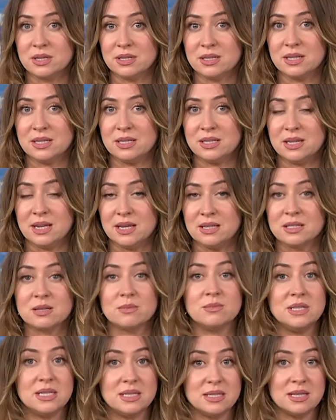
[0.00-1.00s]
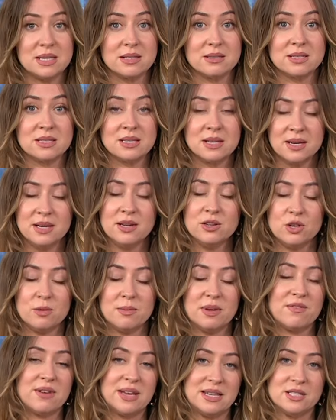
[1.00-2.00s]
does contain some details
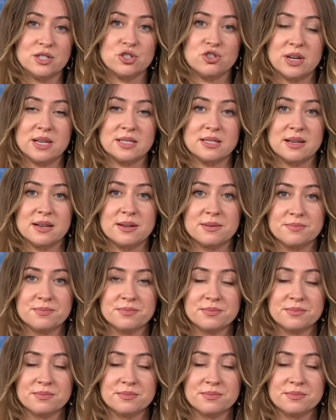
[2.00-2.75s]
you may find distressing.